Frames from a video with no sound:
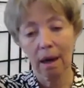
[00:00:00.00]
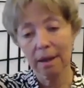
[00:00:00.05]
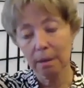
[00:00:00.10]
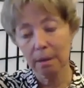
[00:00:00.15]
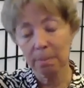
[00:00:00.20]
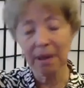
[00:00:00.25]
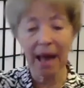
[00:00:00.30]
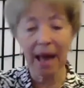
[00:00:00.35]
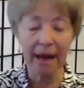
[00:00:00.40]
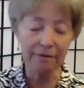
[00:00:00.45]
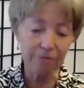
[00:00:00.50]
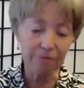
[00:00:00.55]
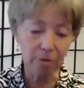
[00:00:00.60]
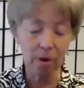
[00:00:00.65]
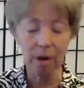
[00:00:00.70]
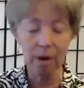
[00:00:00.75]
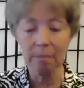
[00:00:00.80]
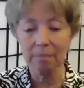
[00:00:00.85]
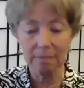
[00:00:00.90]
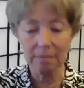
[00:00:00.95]
on the
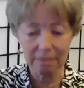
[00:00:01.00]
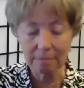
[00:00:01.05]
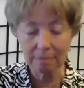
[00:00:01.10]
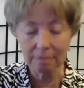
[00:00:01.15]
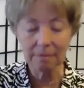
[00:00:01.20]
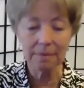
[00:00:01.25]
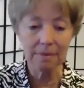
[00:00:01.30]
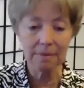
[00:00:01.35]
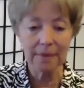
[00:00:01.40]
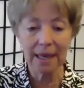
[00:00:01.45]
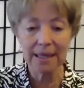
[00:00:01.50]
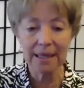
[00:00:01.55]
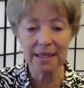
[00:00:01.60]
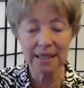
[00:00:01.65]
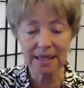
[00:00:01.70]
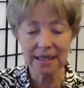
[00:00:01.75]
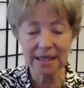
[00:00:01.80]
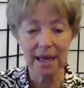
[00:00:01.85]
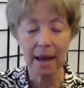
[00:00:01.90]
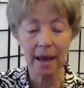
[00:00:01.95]
platform and
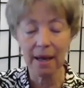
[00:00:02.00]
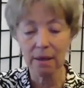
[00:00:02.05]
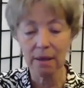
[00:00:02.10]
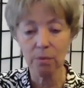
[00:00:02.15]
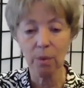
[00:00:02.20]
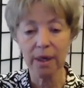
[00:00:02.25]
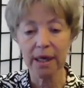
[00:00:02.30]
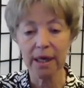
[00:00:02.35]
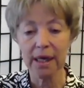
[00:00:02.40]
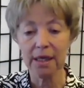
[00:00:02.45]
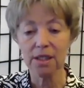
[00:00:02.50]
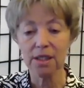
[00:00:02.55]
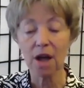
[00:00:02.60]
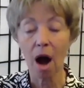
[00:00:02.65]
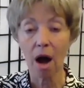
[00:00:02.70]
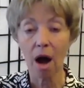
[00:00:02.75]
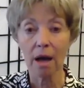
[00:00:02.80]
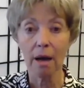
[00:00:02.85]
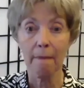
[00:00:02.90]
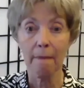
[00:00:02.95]
and when he'd
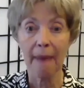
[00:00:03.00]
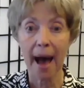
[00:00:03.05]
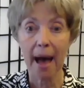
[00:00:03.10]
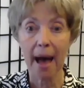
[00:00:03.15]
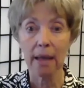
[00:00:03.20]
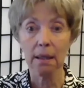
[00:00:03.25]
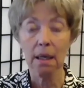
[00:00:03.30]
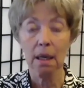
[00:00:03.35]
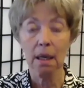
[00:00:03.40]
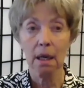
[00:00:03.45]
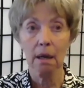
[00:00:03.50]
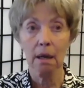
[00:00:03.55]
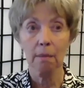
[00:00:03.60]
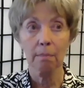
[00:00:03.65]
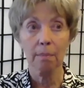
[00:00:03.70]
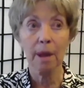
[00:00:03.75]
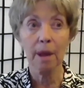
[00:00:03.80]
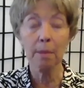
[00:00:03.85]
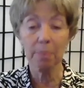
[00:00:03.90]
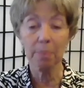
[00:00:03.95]
talk about
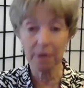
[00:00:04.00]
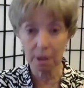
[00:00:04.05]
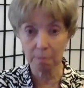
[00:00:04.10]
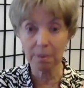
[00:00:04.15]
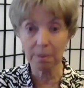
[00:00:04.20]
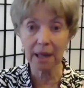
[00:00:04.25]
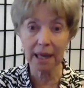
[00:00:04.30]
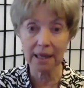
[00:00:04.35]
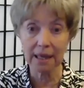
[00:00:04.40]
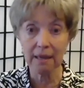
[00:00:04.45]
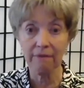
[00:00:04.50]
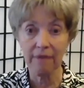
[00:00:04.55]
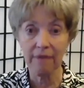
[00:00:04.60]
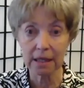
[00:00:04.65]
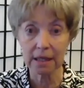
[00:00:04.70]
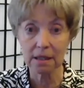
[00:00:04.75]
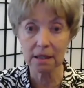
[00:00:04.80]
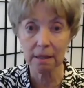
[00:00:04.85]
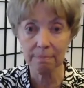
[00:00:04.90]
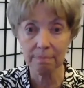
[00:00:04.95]
people that played the
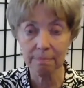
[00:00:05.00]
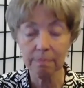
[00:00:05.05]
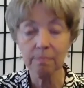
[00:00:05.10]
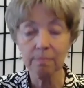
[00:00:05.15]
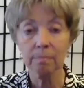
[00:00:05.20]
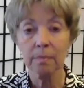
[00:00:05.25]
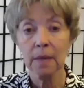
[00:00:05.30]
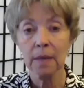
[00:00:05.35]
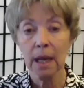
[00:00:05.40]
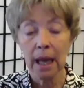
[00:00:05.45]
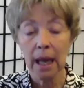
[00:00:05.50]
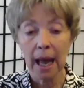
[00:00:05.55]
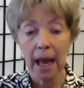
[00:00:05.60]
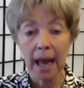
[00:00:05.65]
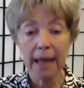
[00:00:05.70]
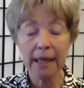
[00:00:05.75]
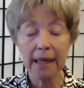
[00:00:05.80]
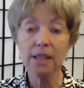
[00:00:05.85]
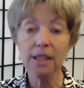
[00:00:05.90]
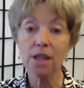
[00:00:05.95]
victim
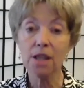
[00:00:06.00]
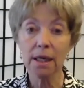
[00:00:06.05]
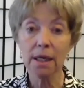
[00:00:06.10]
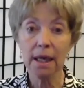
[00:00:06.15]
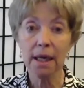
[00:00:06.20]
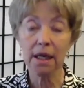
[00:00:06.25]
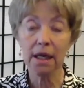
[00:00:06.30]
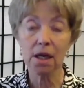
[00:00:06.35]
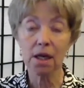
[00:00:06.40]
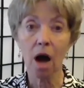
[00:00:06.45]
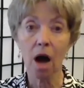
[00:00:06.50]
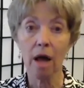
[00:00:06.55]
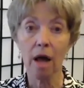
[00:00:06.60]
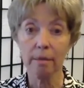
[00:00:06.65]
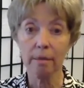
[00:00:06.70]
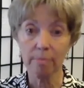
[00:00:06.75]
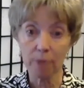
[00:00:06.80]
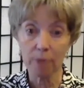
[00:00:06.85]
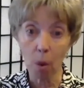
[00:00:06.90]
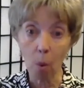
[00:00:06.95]
and he he would
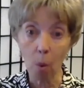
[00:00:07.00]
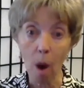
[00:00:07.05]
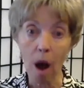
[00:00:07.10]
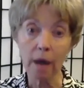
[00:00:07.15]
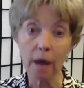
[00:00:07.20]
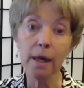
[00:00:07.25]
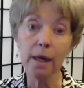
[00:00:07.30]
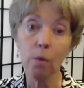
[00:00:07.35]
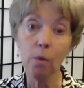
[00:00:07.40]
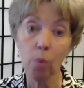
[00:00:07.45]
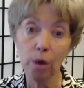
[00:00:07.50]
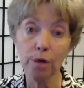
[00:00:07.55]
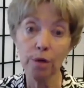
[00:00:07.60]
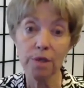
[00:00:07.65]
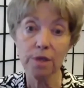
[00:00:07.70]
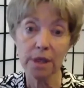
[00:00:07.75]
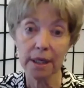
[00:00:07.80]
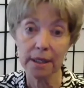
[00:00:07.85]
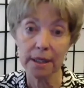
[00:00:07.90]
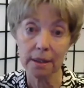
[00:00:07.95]
call them the walking
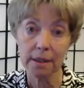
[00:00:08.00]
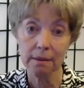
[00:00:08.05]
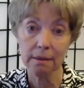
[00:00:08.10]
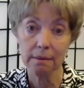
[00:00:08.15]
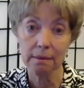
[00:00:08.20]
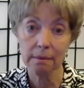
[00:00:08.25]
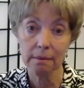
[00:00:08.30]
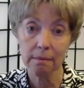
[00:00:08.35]
wounded